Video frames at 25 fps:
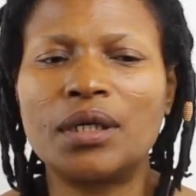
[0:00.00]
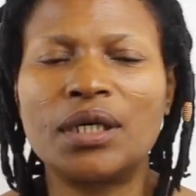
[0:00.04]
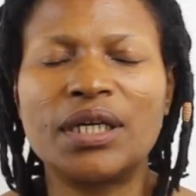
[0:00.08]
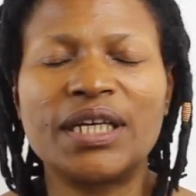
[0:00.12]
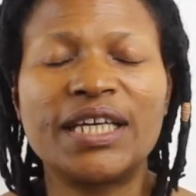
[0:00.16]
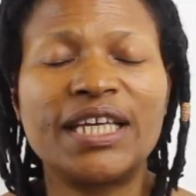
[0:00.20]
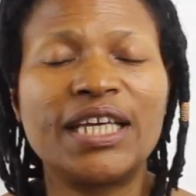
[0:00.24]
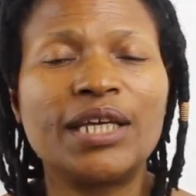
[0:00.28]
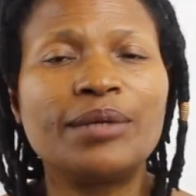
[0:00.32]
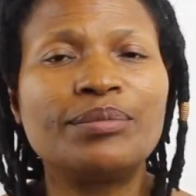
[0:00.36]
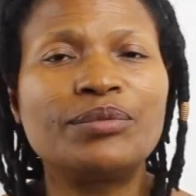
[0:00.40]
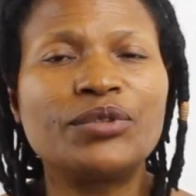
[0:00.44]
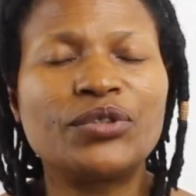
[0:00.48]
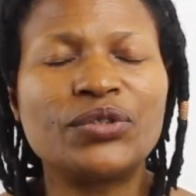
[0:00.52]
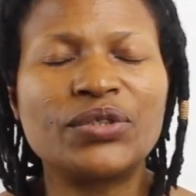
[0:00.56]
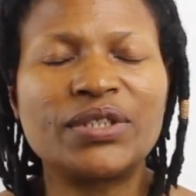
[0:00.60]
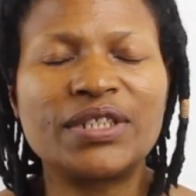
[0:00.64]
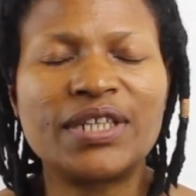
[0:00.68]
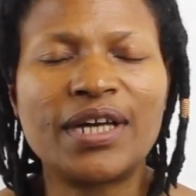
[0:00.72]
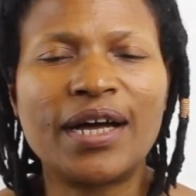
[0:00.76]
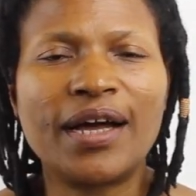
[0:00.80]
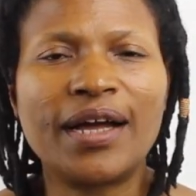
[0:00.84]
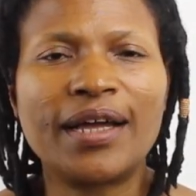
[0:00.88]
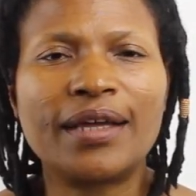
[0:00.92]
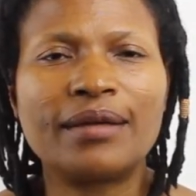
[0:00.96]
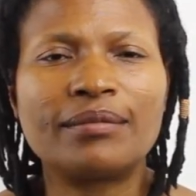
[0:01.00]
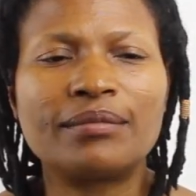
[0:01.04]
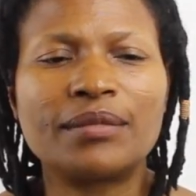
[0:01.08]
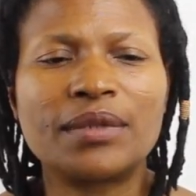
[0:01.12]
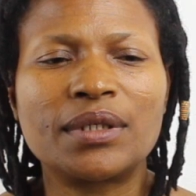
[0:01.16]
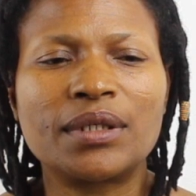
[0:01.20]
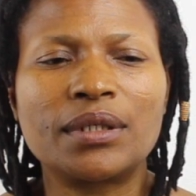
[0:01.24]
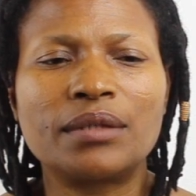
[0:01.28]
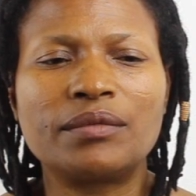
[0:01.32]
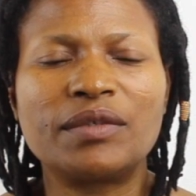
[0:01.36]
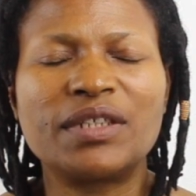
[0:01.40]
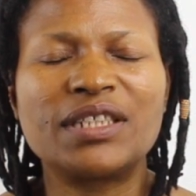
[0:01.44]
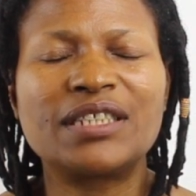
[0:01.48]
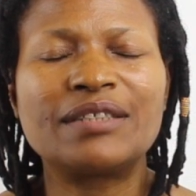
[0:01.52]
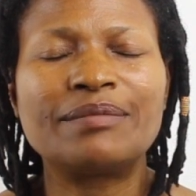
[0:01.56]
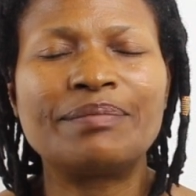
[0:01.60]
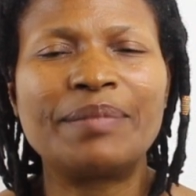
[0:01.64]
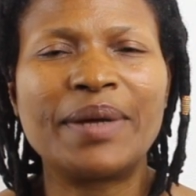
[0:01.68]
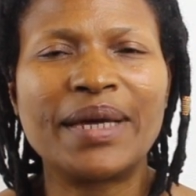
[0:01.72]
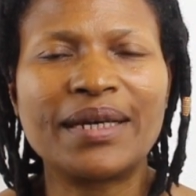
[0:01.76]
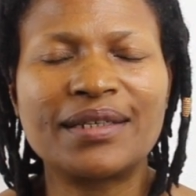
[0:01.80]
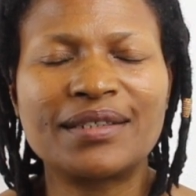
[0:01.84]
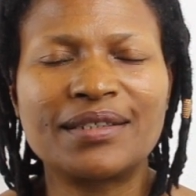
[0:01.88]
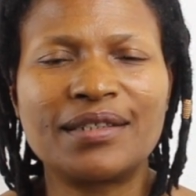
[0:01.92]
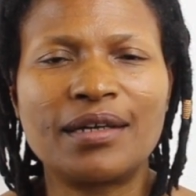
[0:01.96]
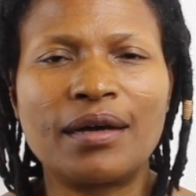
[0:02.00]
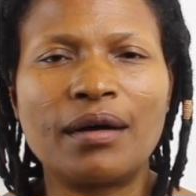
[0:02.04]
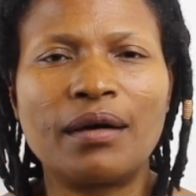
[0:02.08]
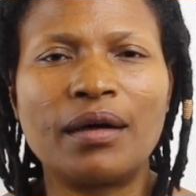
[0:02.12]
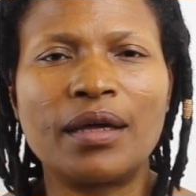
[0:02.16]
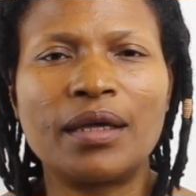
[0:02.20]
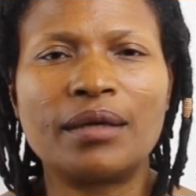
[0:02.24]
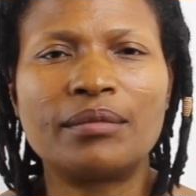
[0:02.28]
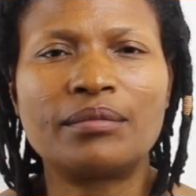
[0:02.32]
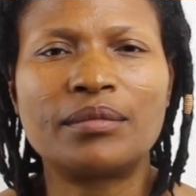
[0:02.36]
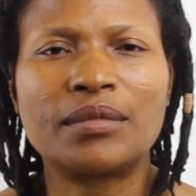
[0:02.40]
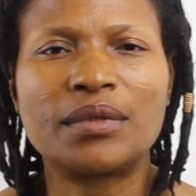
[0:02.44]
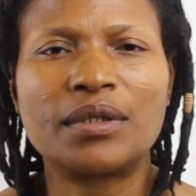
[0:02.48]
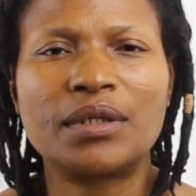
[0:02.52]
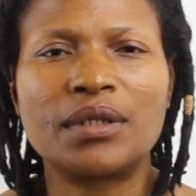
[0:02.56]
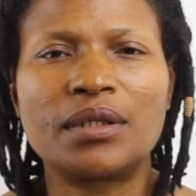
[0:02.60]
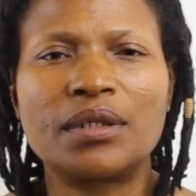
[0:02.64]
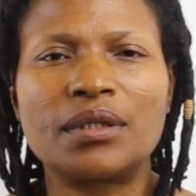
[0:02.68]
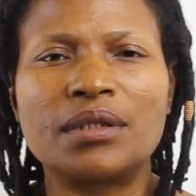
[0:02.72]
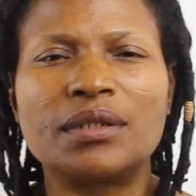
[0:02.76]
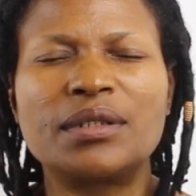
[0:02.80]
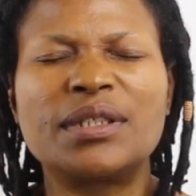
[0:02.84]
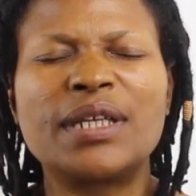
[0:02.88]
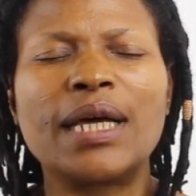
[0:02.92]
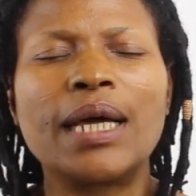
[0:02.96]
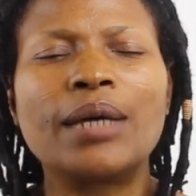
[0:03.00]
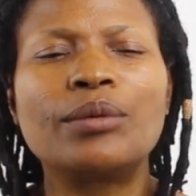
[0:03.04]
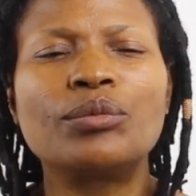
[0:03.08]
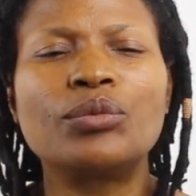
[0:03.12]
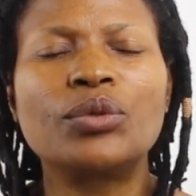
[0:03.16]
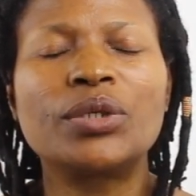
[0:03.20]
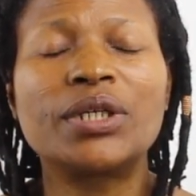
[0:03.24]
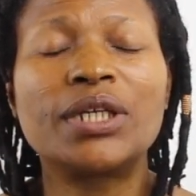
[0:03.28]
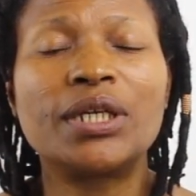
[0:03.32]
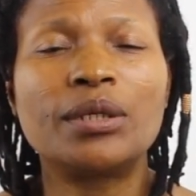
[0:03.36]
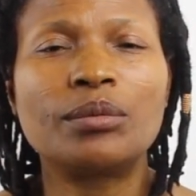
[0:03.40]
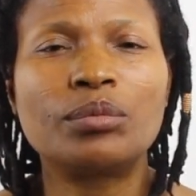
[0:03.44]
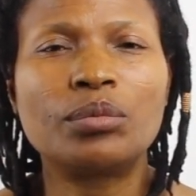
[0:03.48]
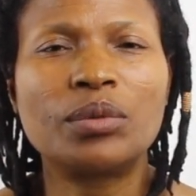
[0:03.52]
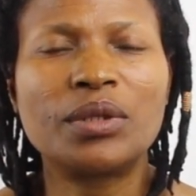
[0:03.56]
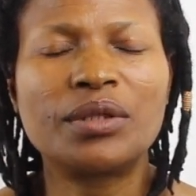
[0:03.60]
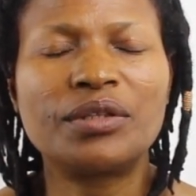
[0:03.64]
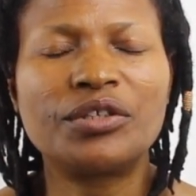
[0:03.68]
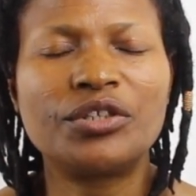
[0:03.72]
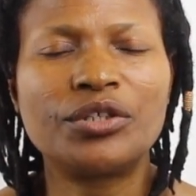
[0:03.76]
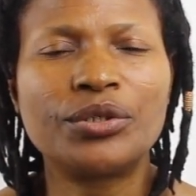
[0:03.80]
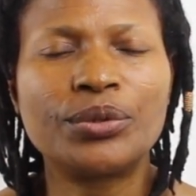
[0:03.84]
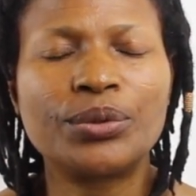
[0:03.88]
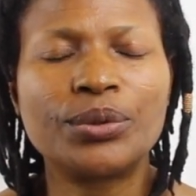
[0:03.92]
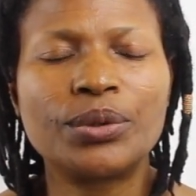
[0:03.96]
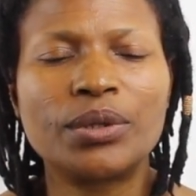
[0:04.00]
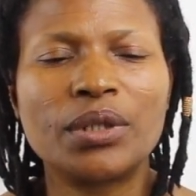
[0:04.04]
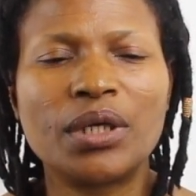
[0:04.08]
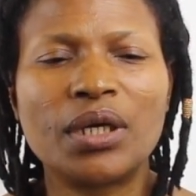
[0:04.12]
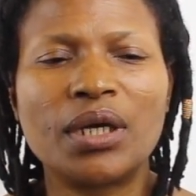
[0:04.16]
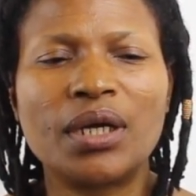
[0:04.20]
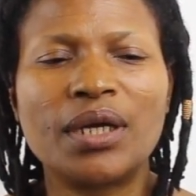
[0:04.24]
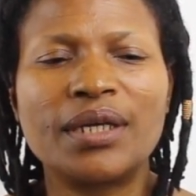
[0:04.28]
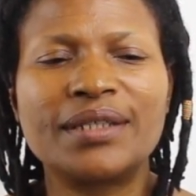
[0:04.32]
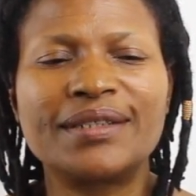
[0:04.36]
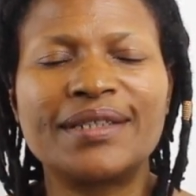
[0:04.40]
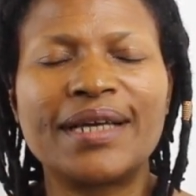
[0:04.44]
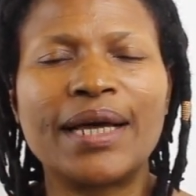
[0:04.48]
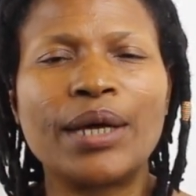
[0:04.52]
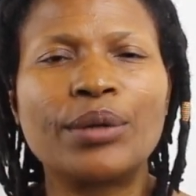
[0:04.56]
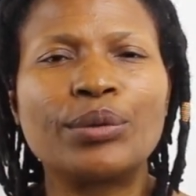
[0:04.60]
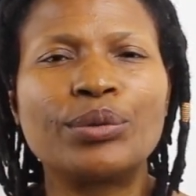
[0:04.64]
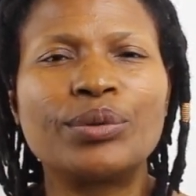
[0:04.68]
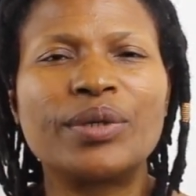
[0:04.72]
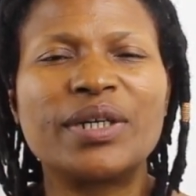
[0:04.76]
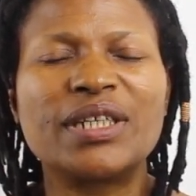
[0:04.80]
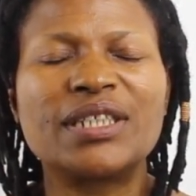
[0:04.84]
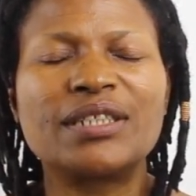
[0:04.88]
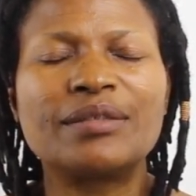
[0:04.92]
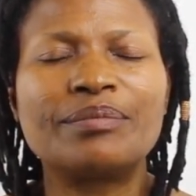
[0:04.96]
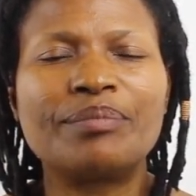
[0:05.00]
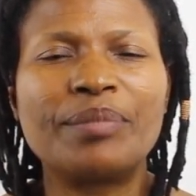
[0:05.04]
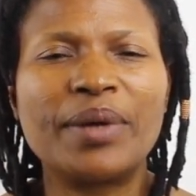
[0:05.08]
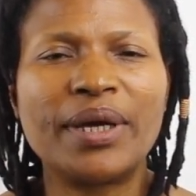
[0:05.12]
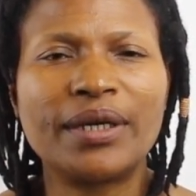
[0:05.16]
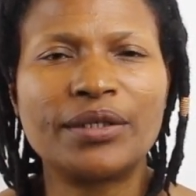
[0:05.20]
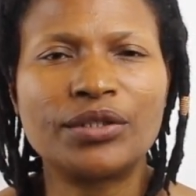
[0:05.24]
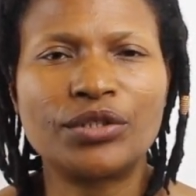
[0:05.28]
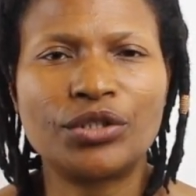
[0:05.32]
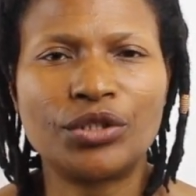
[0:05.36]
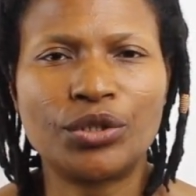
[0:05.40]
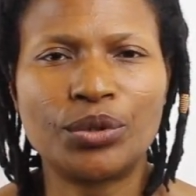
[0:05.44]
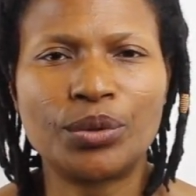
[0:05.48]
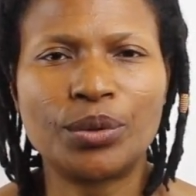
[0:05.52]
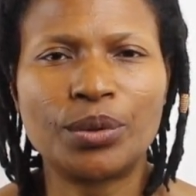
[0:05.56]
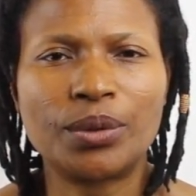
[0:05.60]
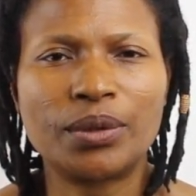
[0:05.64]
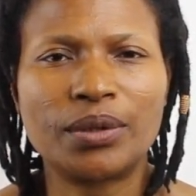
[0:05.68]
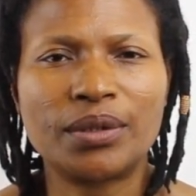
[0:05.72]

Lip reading: Keep to time, respect time. Time will keep with you, time will respect you.